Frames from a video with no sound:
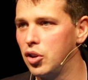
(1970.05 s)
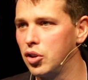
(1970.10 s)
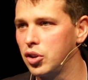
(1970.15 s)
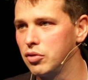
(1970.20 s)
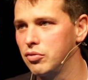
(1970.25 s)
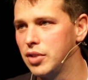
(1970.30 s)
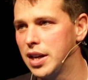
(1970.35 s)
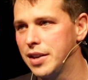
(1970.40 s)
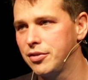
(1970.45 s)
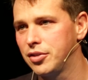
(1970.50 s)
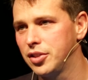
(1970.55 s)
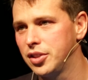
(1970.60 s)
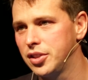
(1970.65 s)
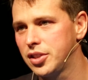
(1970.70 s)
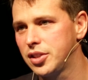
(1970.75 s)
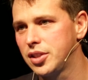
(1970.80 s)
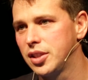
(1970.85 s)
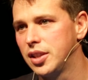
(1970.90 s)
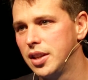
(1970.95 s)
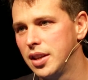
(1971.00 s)
longer
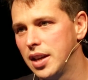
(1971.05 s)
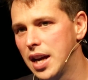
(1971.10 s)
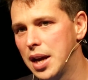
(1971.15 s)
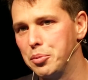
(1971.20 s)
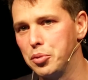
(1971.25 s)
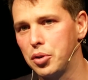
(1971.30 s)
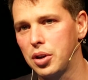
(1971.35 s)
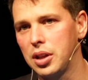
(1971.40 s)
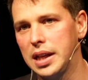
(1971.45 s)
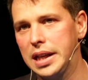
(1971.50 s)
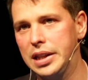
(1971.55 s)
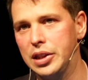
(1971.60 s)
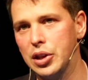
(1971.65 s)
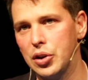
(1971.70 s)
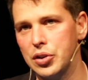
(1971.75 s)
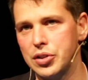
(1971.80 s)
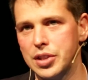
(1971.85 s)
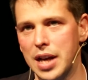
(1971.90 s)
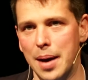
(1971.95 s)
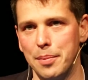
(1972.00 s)
referenced, and will clean
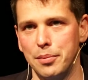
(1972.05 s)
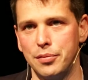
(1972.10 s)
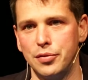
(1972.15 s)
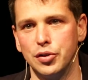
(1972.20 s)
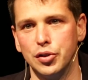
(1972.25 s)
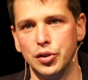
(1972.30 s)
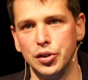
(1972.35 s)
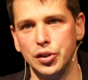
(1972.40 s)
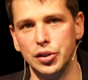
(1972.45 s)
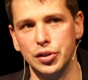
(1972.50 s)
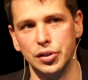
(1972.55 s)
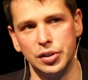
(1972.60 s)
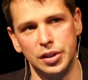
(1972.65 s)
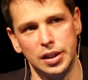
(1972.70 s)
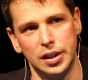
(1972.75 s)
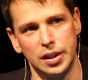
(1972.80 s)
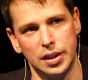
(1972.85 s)
those up for you.